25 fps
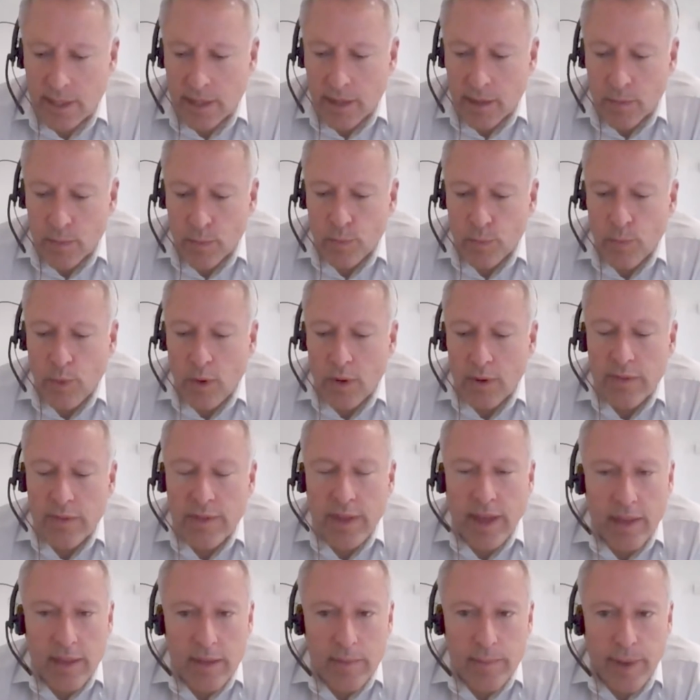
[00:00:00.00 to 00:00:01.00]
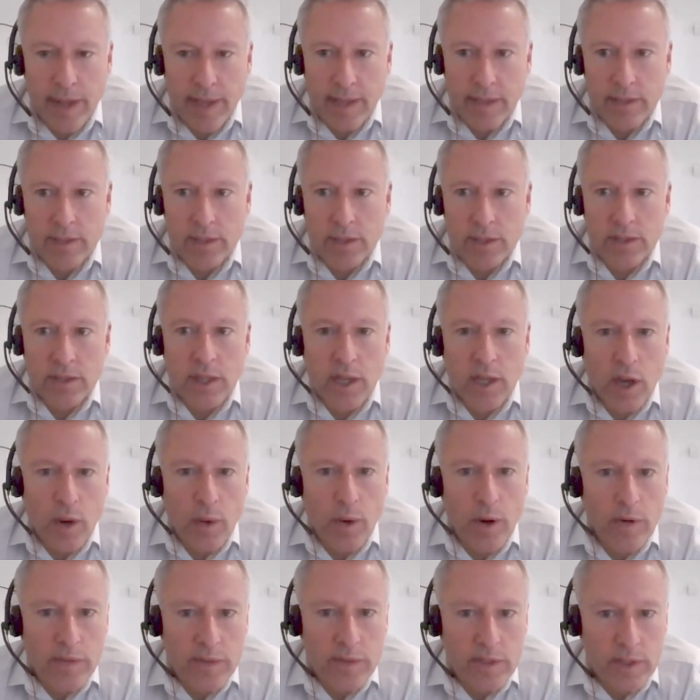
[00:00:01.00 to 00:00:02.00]
one, that the balance doesn't
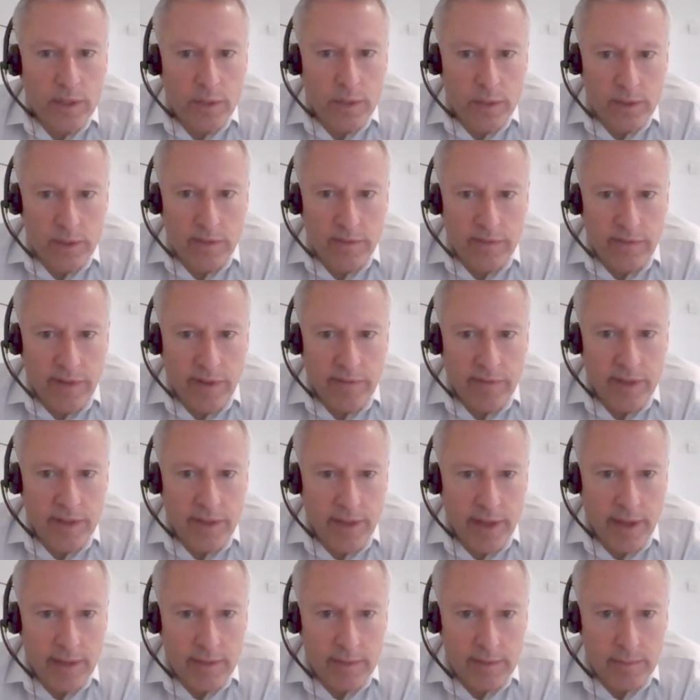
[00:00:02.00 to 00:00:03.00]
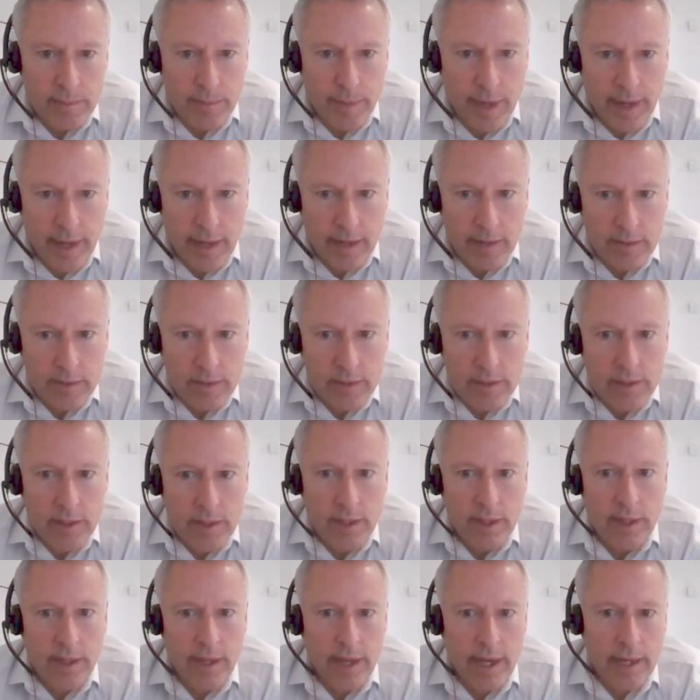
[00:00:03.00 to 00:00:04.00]
go over £250,000
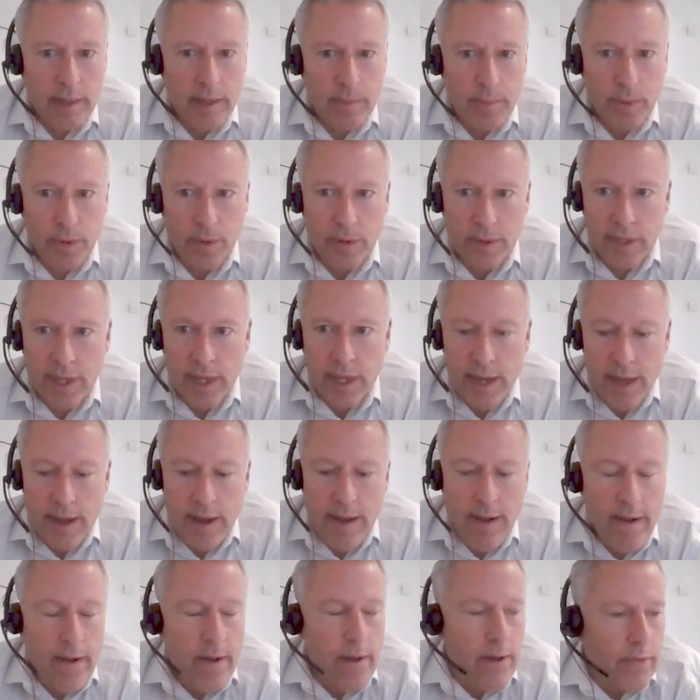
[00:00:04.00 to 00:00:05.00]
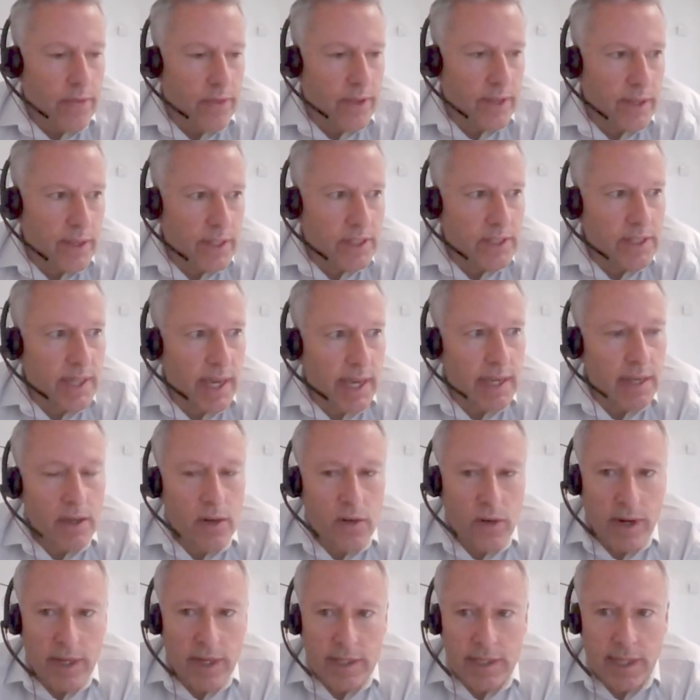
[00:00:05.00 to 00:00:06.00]
at any point. The
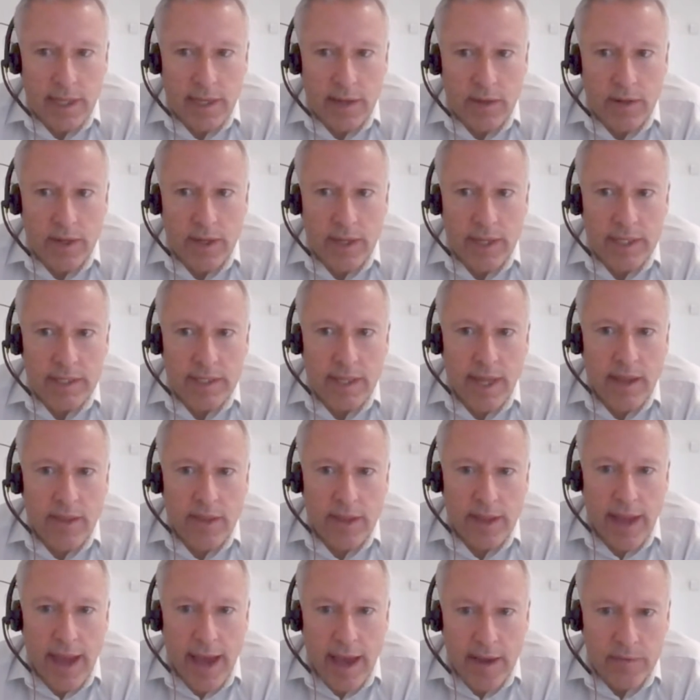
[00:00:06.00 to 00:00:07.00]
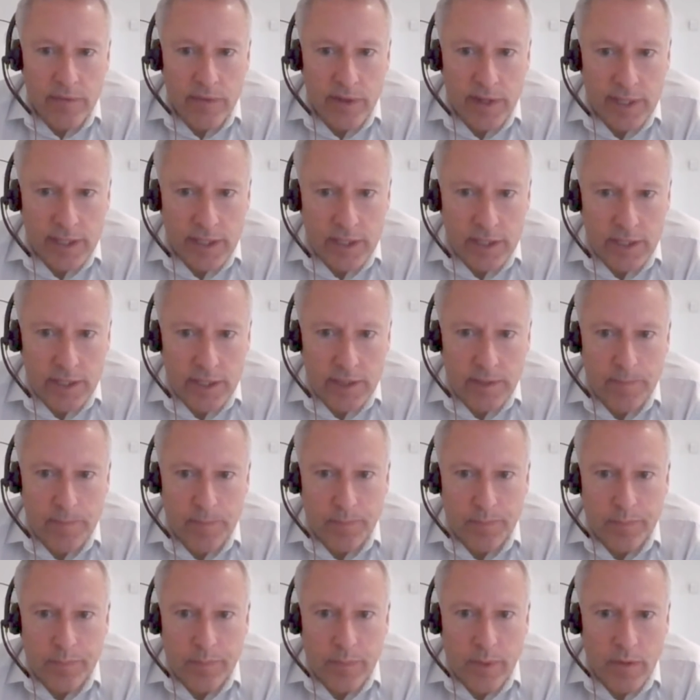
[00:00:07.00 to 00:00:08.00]
second criteria is that the average
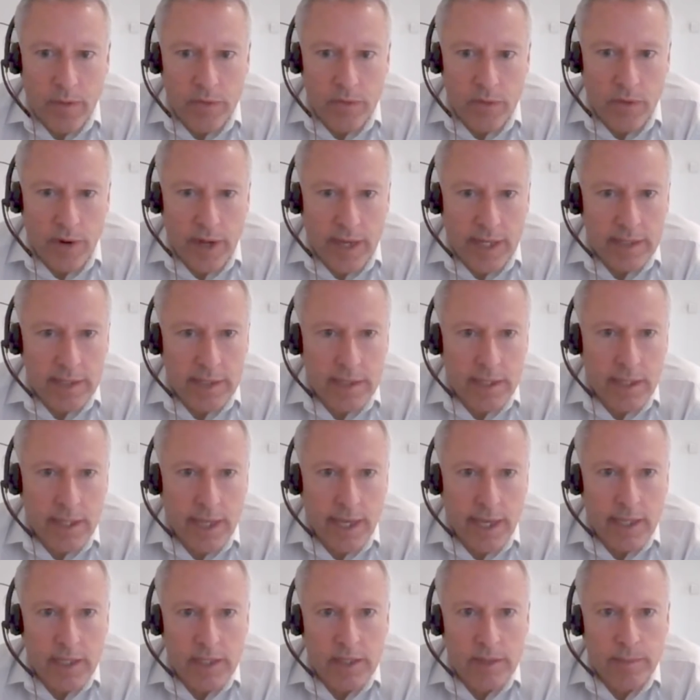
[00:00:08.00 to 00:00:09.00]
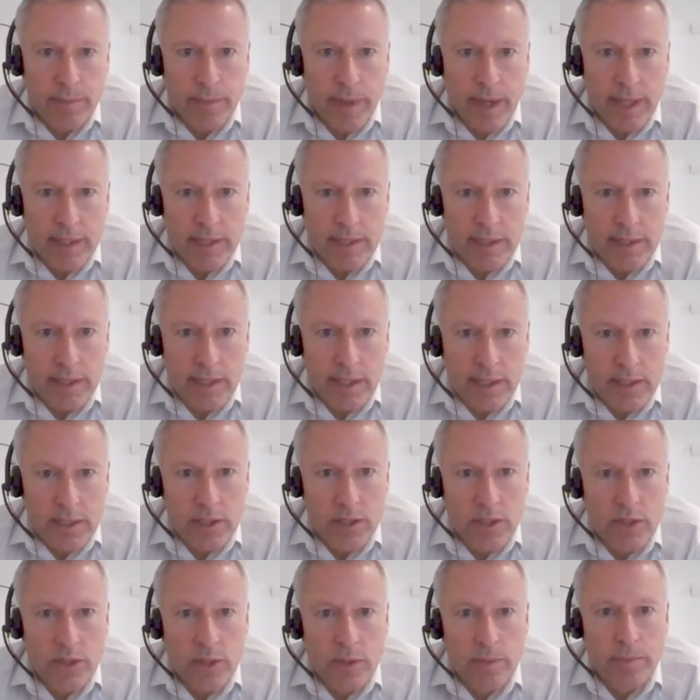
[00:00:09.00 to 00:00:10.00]
of the reconciliation balances
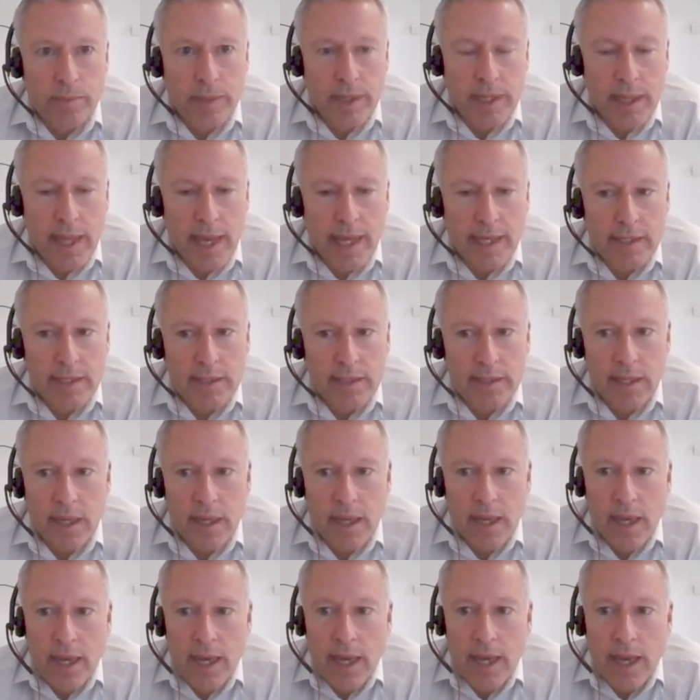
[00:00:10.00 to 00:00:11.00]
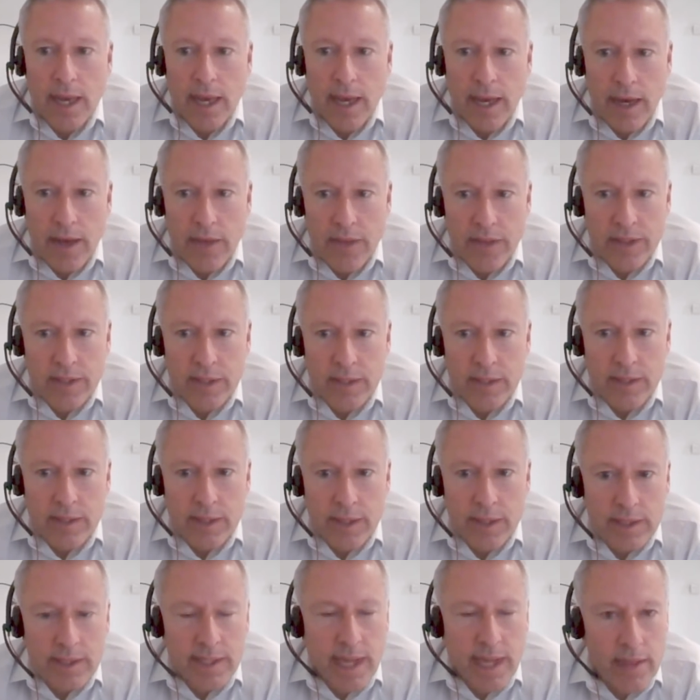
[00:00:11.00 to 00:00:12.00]
should be less than
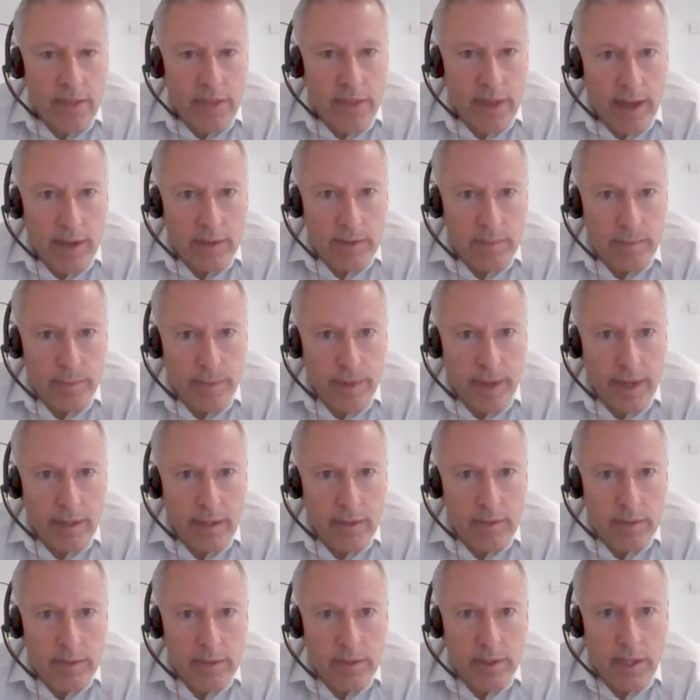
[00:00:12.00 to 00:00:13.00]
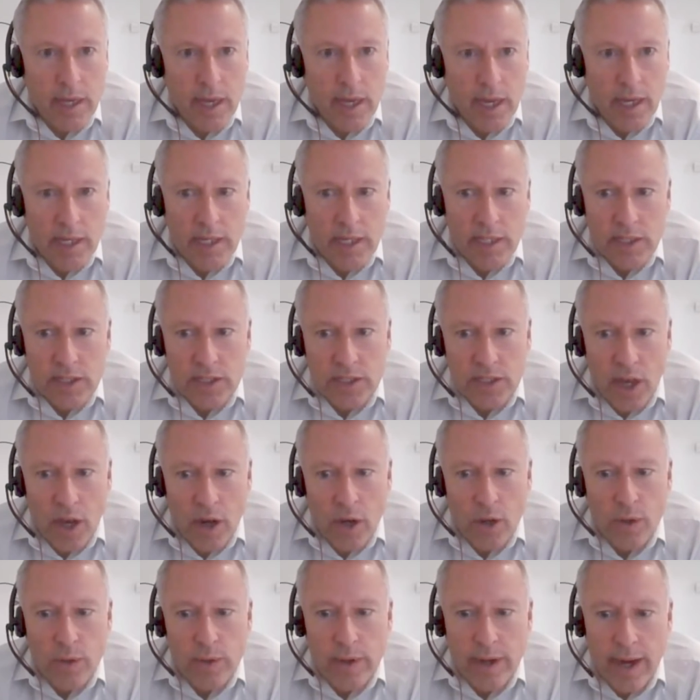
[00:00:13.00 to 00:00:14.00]
£10,000.
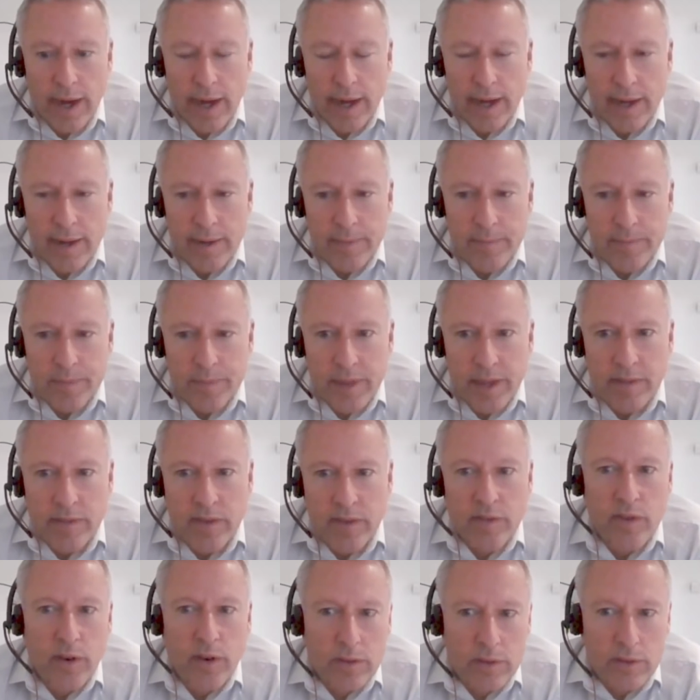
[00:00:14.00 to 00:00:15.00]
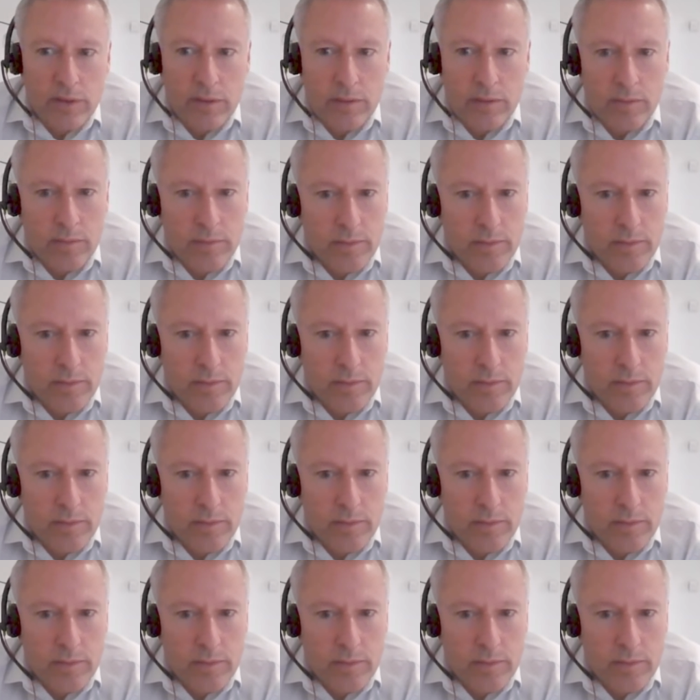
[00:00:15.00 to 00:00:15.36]
So if you've got